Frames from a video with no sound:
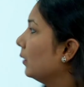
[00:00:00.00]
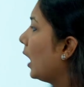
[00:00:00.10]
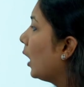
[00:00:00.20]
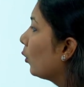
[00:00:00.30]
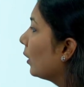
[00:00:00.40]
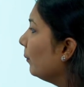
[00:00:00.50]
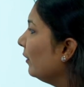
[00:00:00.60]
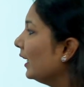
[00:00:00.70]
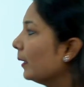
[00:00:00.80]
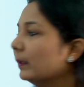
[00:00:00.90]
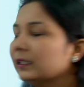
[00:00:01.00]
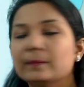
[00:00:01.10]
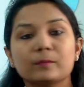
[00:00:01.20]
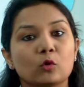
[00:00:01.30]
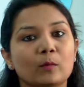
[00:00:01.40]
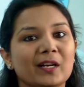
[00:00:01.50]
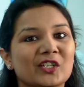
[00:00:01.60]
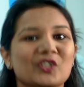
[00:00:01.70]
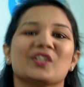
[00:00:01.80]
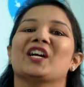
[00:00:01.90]
How come we label them so
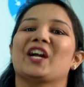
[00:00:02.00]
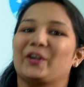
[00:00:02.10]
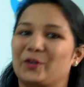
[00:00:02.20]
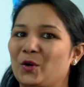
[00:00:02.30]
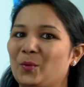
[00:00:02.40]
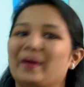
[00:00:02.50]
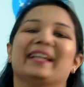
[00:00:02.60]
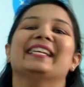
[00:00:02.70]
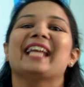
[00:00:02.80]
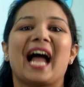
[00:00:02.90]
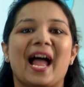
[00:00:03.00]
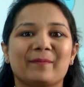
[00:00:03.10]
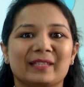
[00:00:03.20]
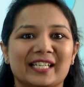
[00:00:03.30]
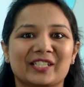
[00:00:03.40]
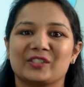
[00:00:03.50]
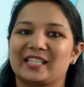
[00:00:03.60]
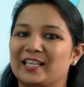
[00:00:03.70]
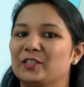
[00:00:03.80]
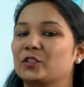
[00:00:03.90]
much? Don't worry, I am there to
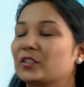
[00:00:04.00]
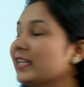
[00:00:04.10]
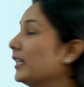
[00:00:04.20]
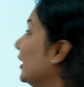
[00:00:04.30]
tell you today